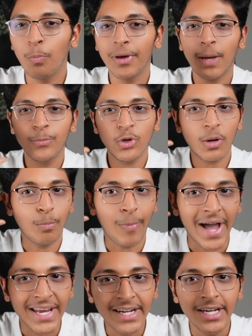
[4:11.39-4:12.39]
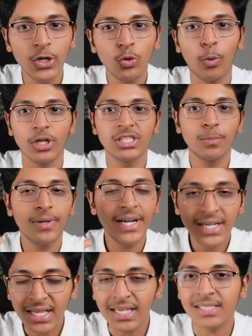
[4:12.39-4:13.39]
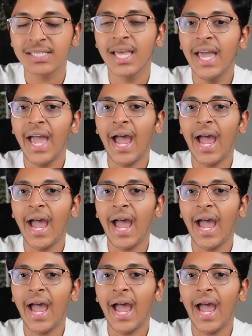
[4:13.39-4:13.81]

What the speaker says: open up your mind to possibilities